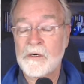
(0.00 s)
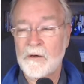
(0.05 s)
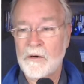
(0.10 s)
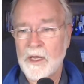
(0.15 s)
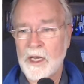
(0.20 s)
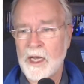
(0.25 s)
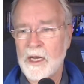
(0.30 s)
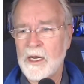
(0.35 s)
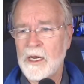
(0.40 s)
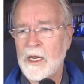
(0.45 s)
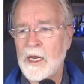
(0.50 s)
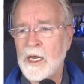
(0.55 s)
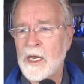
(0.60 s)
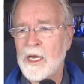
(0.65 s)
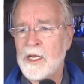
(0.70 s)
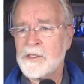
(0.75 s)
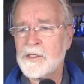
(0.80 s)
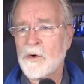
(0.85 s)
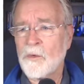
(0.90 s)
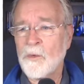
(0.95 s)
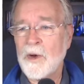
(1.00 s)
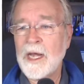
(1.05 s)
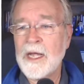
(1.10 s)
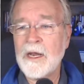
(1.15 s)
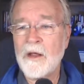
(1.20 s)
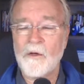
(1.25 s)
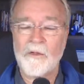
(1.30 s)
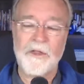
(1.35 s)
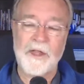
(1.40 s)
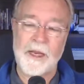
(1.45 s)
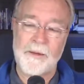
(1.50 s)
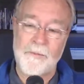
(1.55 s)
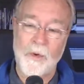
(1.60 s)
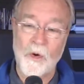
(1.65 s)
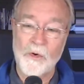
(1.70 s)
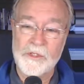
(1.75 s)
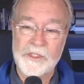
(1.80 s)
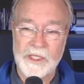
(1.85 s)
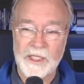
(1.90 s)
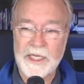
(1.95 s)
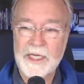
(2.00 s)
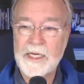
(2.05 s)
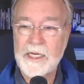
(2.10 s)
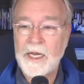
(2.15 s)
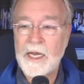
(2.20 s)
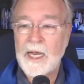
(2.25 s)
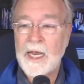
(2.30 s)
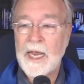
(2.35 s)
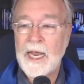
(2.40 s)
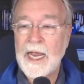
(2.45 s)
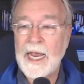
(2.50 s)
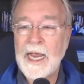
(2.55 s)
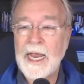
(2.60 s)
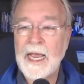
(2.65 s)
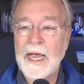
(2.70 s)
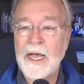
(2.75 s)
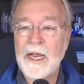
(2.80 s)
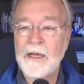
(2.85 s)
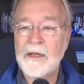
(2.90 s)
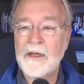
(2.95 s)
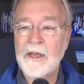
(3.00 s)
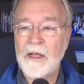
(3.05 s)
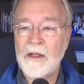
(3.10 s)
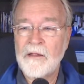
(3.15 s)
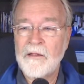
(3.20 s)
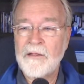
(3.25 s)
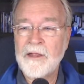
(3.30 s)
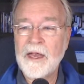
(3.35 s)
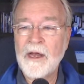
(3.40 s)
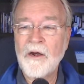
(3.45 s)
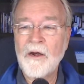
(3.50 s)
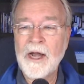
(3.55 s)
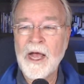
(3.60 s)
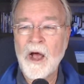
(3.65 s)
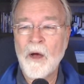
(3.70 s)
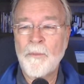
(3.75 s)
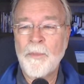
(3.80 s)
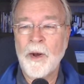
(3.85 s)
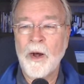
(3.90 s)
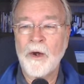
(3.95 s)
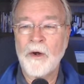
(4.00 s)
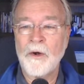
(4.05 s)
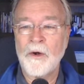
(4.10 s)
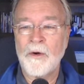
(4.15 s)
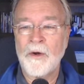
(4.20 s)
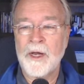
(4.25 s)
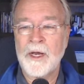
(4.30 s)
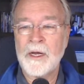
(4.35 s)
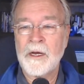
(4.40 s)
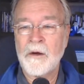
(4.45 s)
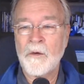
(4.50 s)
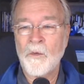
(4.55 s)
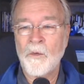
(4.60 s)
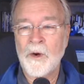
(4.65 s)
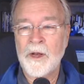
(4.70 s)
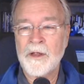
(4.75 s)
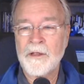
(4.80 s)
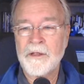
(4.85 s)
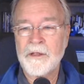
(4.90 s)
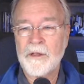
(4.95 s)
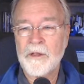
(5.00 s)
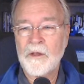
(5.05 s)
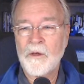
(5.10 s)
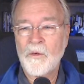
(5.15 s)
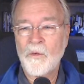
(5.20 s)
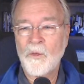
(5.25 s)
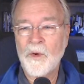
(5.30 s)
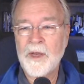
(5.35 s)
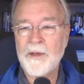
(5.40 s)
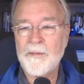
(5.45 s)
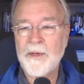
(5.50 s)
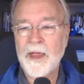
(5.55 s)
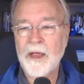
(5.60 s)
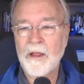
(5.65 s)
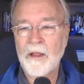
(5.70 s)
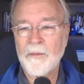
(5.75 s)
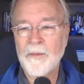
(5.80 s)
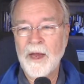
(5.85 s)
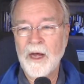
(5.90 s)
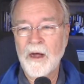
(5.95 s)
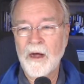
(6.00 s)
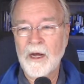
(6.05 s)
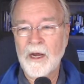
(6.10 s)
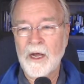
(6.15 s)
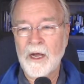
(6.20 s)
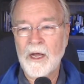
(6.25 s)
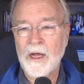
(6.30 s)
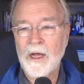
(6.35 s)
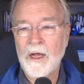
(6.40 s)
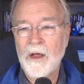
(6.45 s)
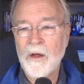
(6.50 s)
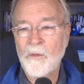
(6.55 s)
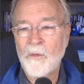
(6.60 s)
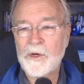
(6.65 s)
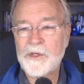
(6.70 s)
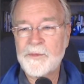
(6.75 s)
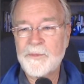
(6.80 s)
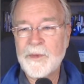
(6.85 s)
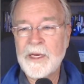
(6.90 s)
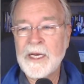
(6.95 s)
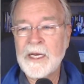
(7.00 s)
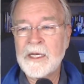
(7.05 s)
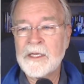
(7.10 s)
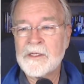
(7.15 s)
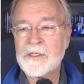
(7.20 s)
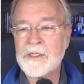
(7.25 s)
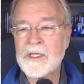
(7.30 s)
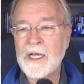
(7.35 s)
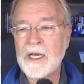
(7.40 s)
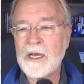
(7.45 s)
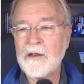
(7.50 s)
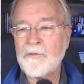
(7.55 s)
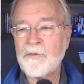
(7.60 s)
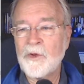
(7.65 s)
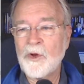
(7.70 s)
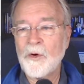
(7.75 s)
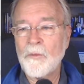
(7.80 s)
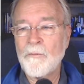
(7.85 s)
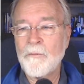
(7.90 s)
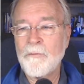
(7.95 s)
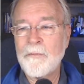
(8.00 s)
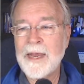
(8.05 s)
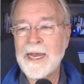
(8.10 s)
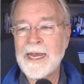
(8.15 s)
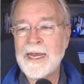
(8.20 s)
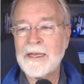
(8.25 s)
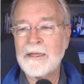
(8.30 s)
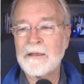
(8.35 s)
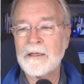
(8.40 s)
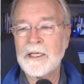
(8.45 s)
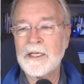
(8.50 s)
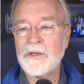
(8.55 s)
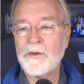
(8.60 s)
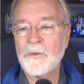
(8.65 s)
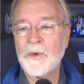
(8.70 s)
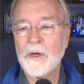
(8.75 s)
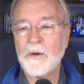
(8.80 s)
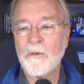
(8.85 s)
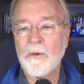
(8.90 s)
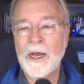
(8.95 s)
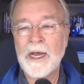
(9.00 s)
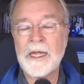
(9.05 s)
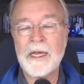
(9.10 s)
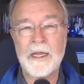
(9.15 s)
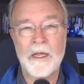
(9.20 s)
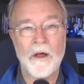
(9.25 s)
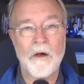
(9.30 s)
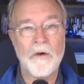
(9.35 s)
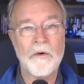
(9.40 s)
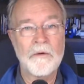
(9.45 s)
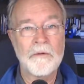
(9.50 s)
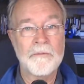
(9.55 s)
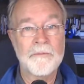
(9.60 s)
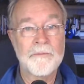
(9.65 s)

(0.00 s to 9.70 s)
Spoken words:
Okay, it's a radio thing mostly, and they're now partnering with We Mail America, which means that if you're mainly doing radio,